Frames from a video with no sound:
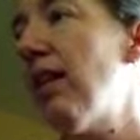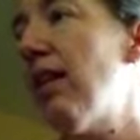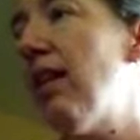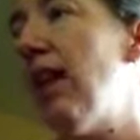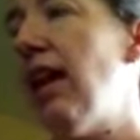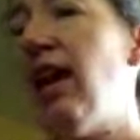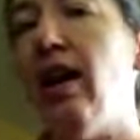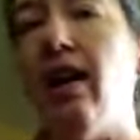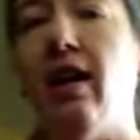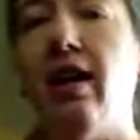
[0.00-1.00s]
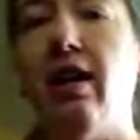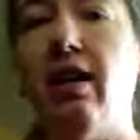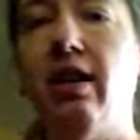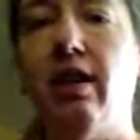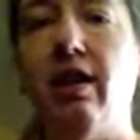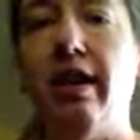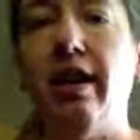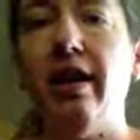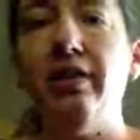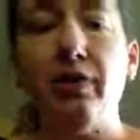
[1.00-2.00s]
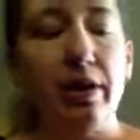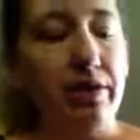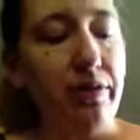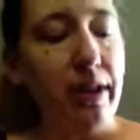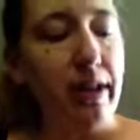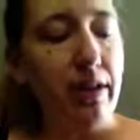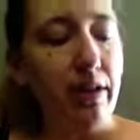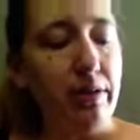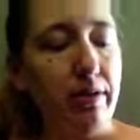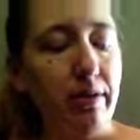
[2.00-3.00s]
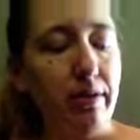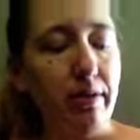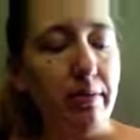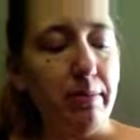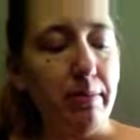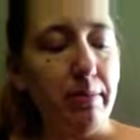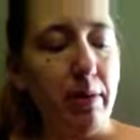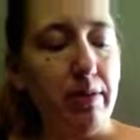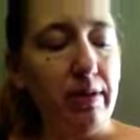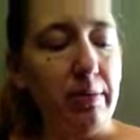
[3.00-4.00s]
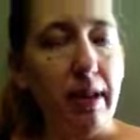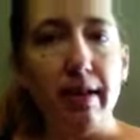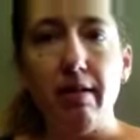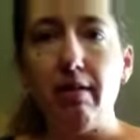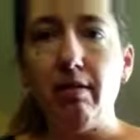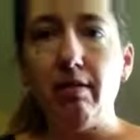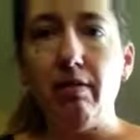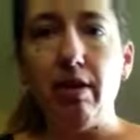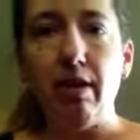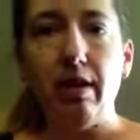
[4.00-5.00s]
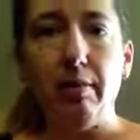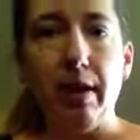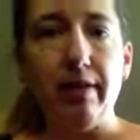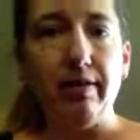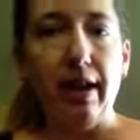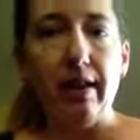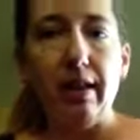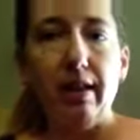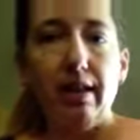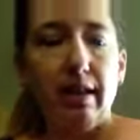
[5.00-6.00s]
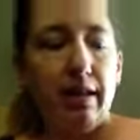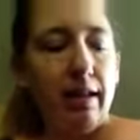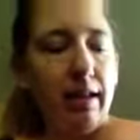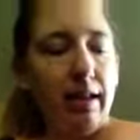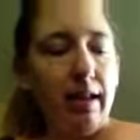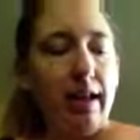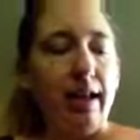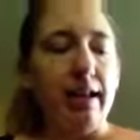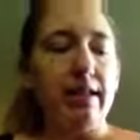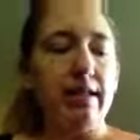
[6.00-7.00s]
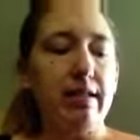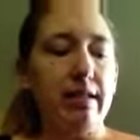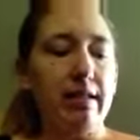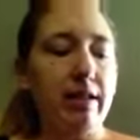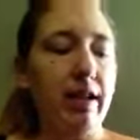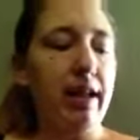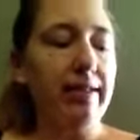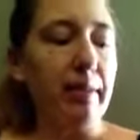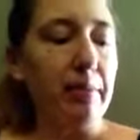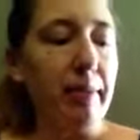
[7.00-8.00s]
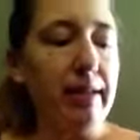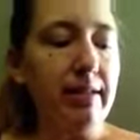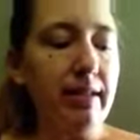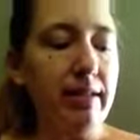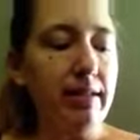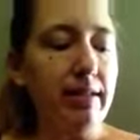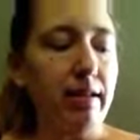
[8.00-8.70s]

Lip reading: They are, as far as feeding goes, they're mostly being breastfed, and they're getting supplemented